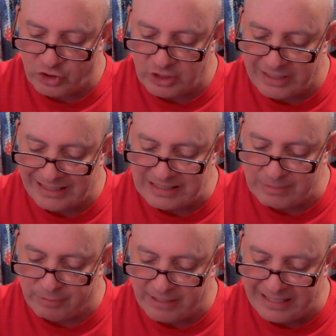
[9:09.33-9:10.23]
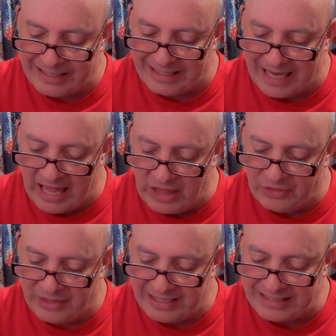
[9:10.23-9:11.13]
sheet explaining
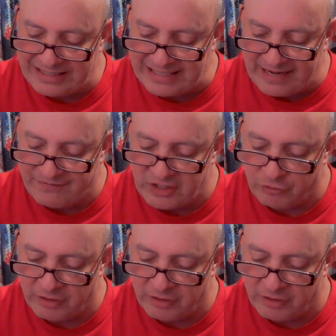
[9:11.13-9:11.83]
health and safety